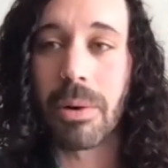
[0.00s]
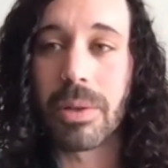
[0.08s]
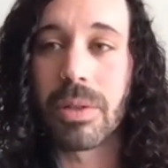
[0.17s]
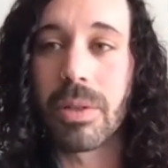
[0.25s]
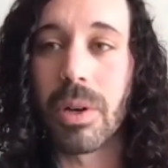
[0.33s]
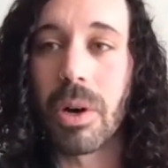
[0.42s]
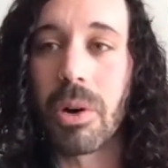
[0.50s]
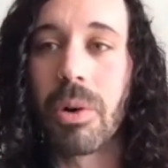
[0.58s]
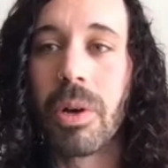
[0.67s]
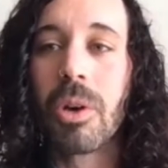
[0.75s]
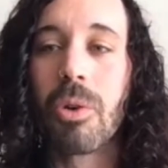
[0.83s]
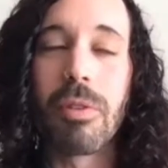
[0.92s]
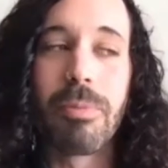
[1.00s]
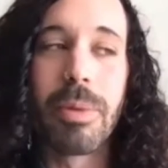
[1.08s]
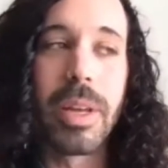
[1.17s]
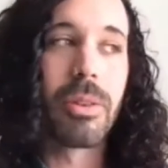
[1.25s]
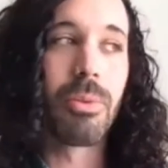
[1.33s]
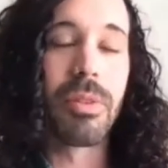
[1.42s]
So we've
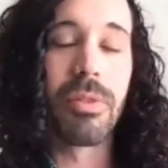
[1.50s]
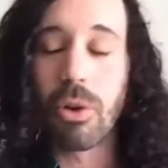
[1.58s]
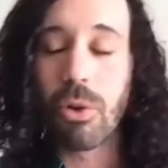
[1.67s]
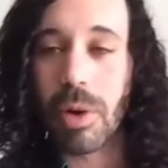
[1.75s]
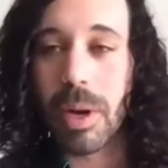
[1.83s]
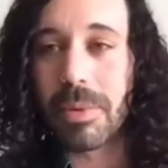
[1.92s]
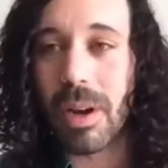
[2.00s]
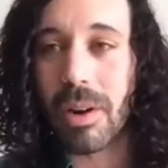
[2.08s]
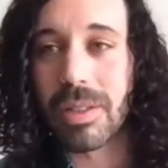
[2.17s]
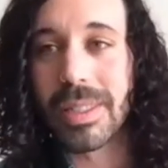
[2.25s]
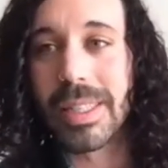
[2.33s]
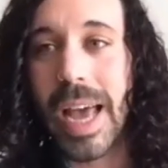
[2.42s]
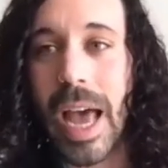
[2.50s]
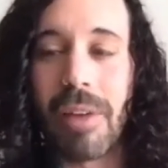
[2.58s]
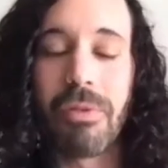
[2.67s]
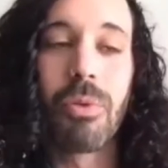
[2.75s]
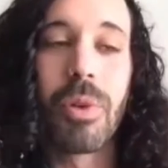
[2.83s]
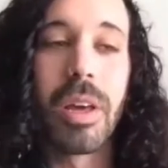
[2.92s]
equipped our staff
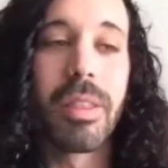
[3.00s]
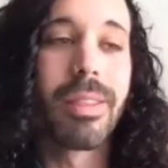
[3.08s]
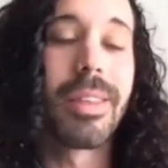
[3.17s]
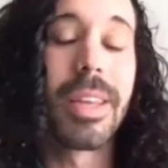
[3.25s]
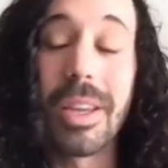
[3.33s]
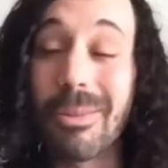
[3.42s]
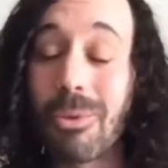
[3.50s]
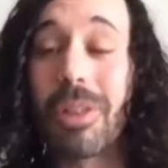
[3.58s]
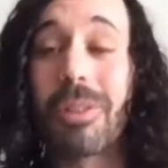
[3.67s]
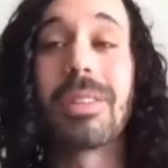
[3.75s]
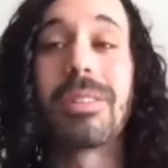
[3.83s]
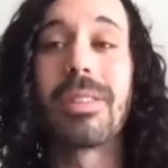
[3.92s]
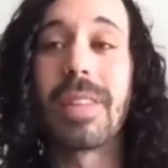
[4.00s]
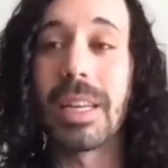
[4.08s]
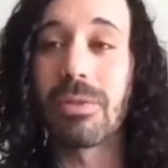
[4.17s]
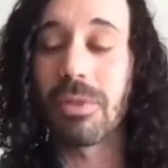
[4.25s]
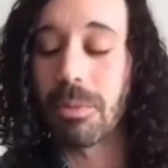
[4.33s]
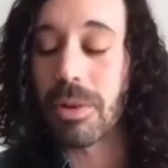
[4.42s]
with, whether it's things
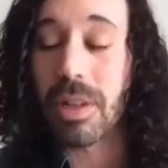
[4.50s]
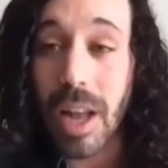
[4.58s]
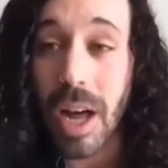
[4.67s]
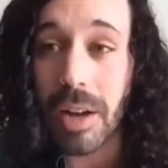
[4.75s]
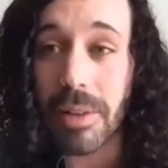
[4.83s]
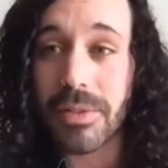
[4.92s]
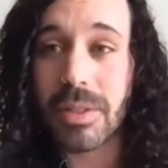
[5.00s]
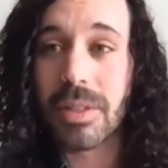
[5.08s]
from gloves,